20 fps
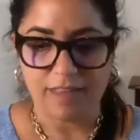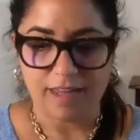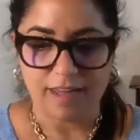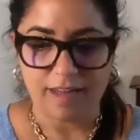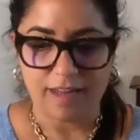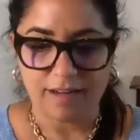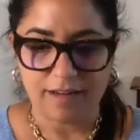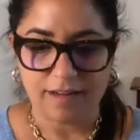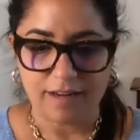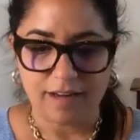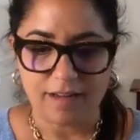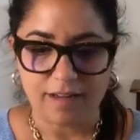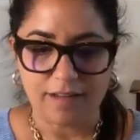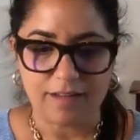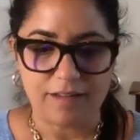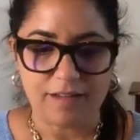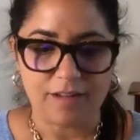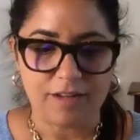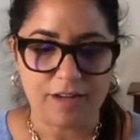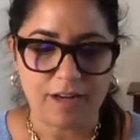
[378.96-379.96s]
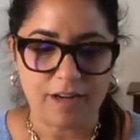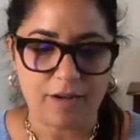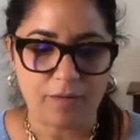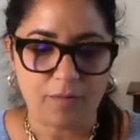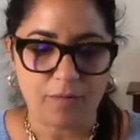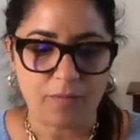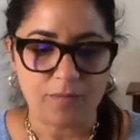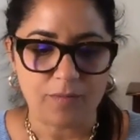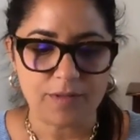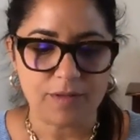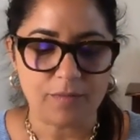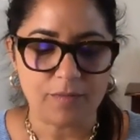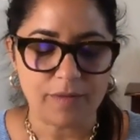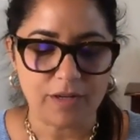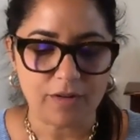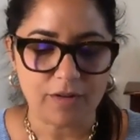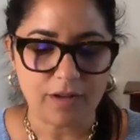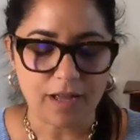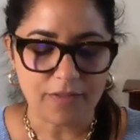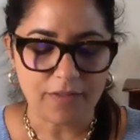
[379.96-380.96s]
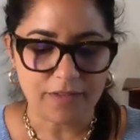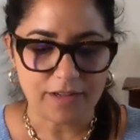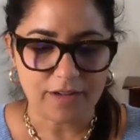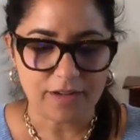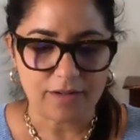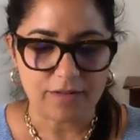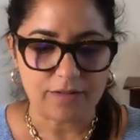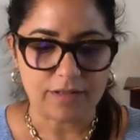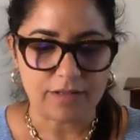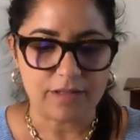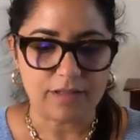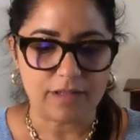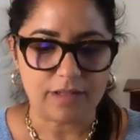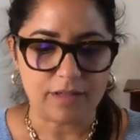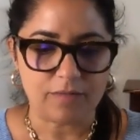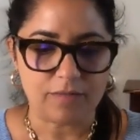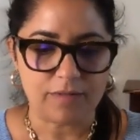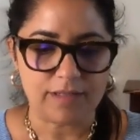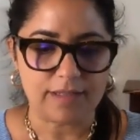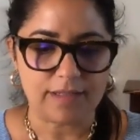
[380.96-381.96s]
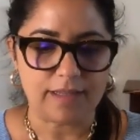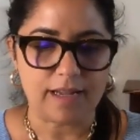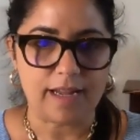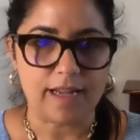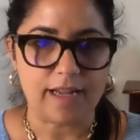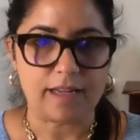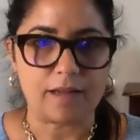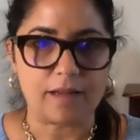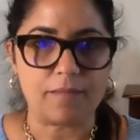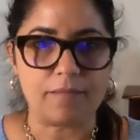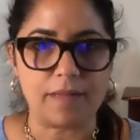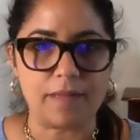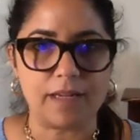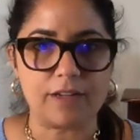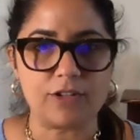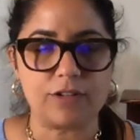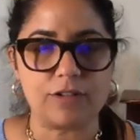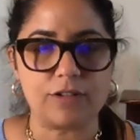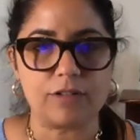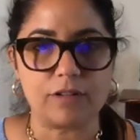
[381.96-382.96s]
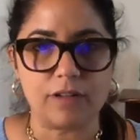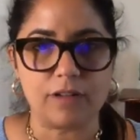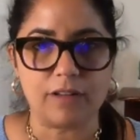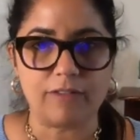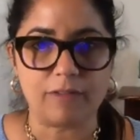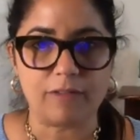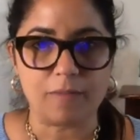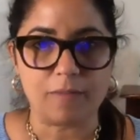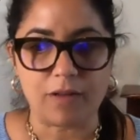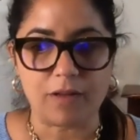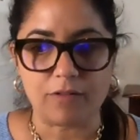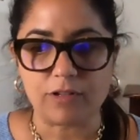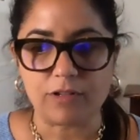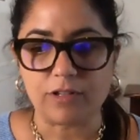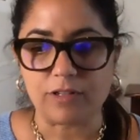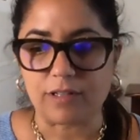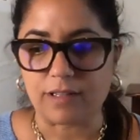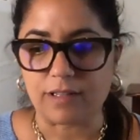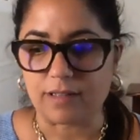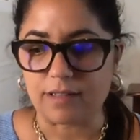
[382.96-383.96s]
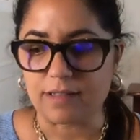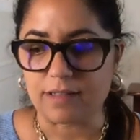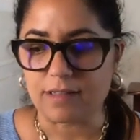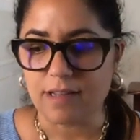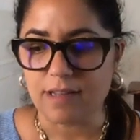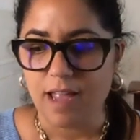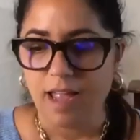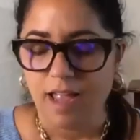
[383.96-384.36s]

then, so when you got the news, it was like a mixture of emotions.